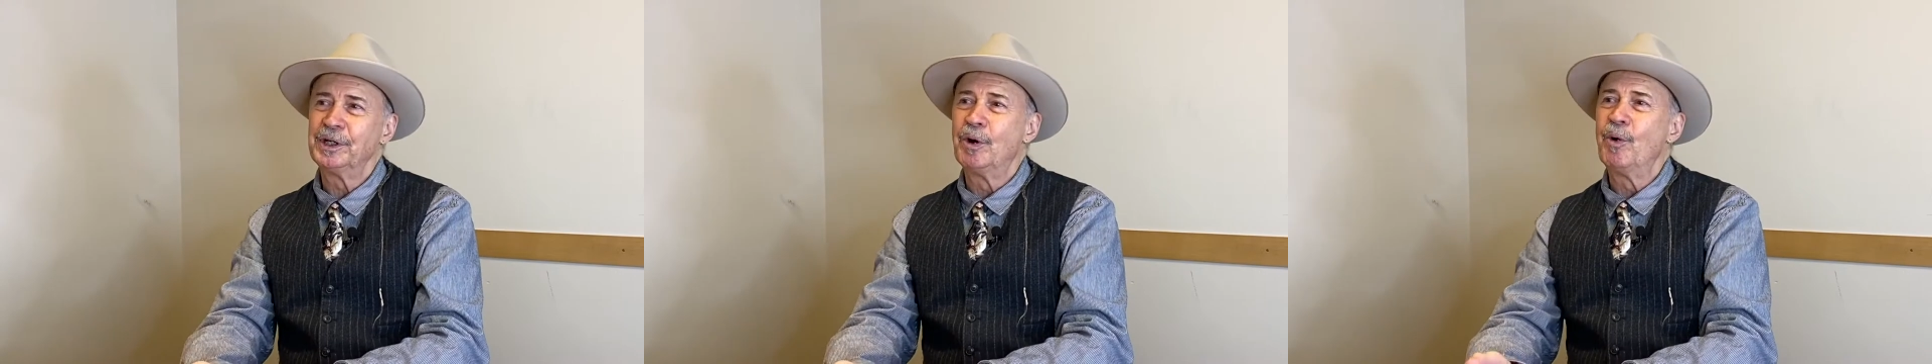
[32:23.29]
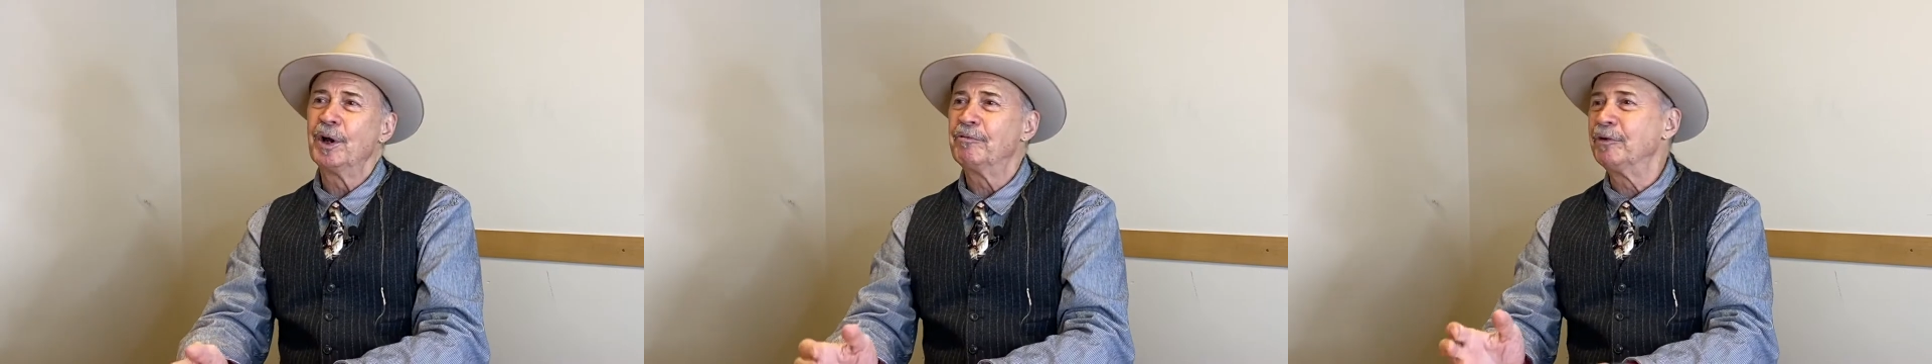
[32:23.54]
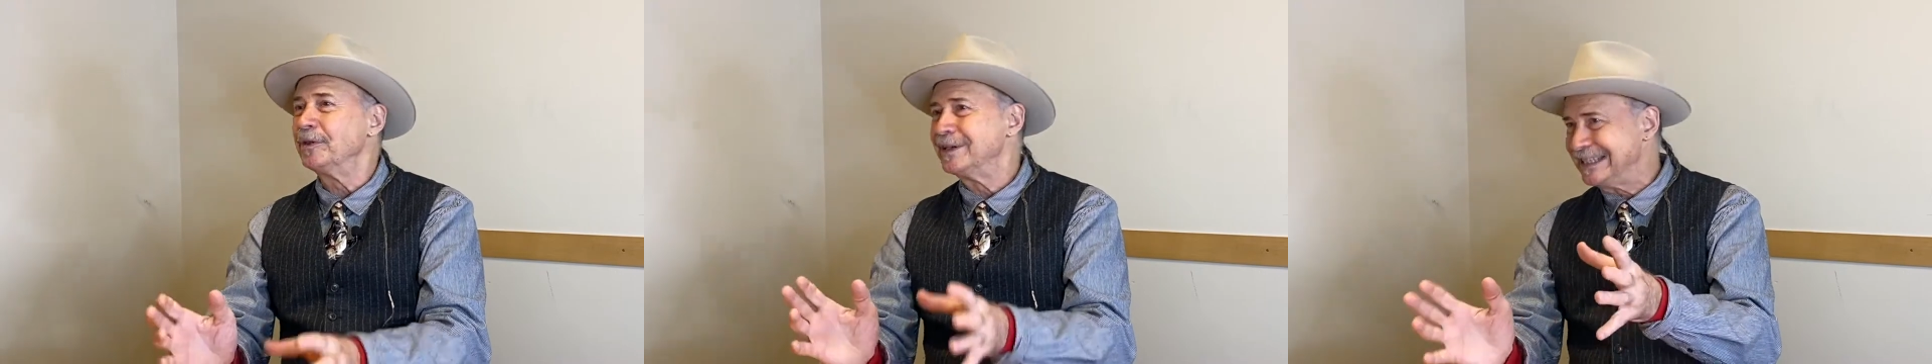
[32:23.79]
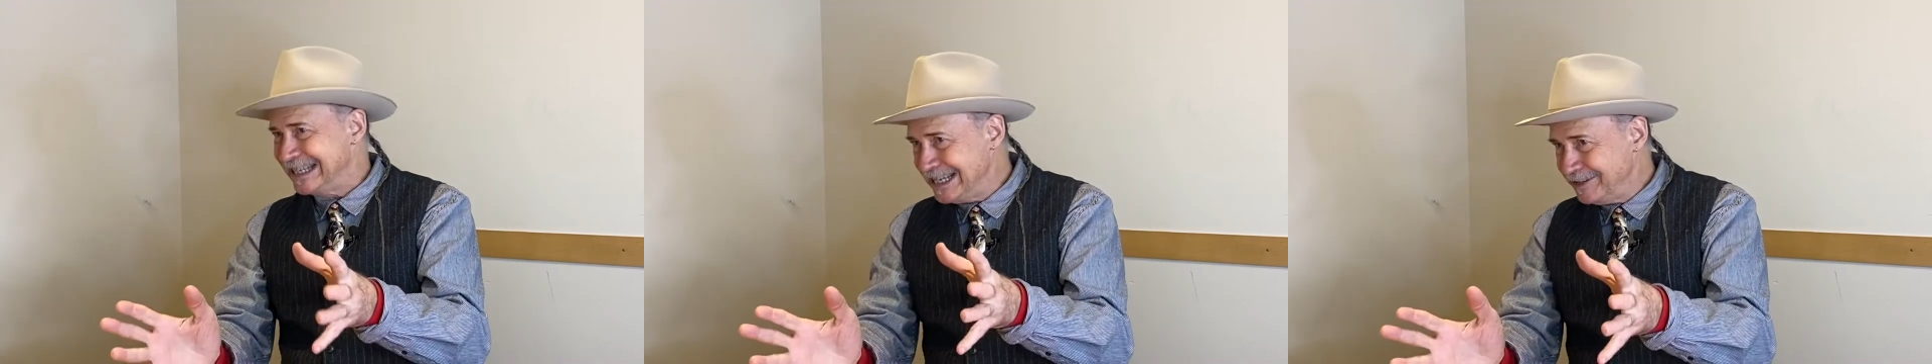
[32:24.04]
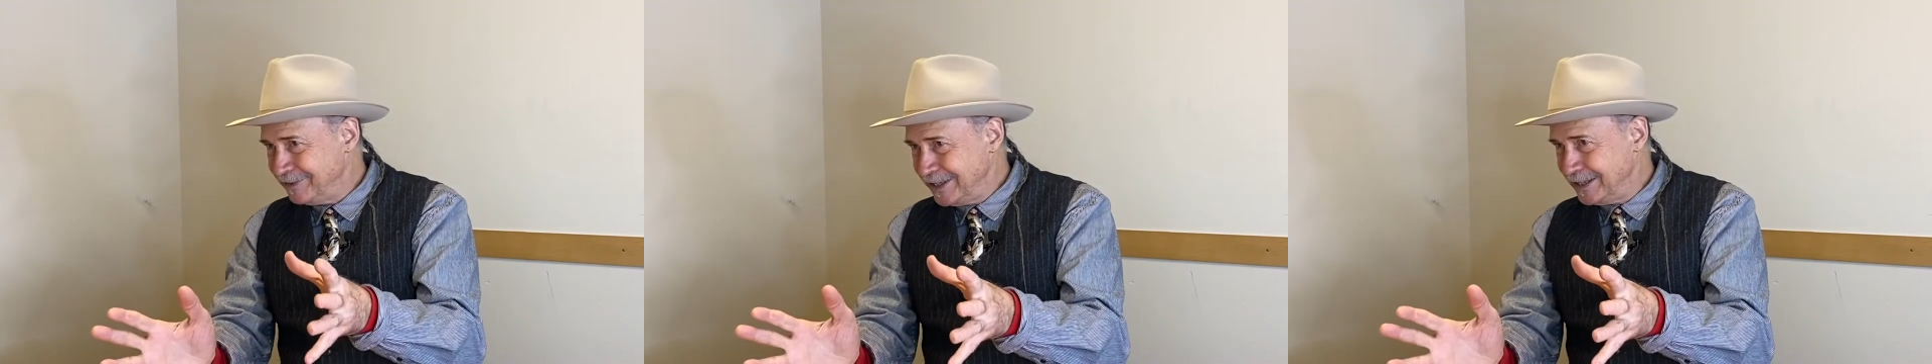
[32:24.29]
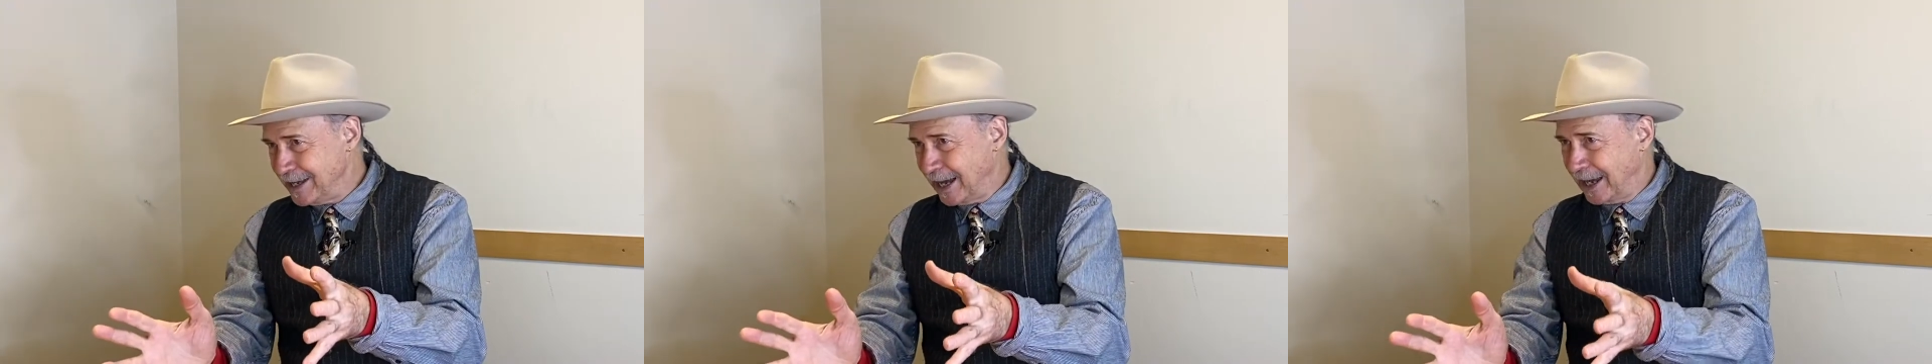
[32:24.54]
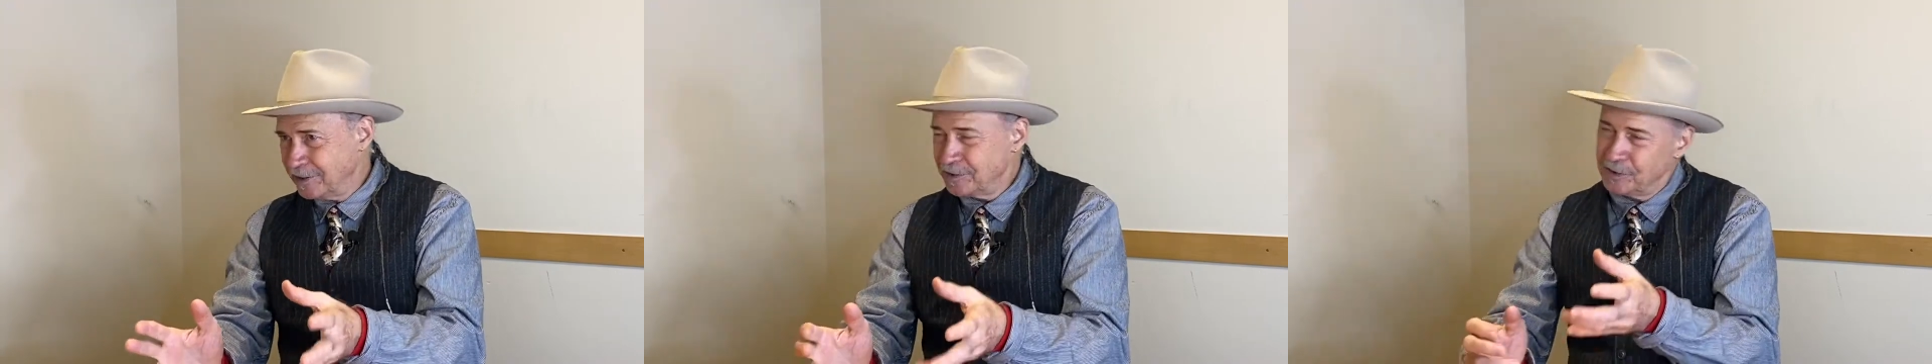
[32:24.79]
going for the TV guys,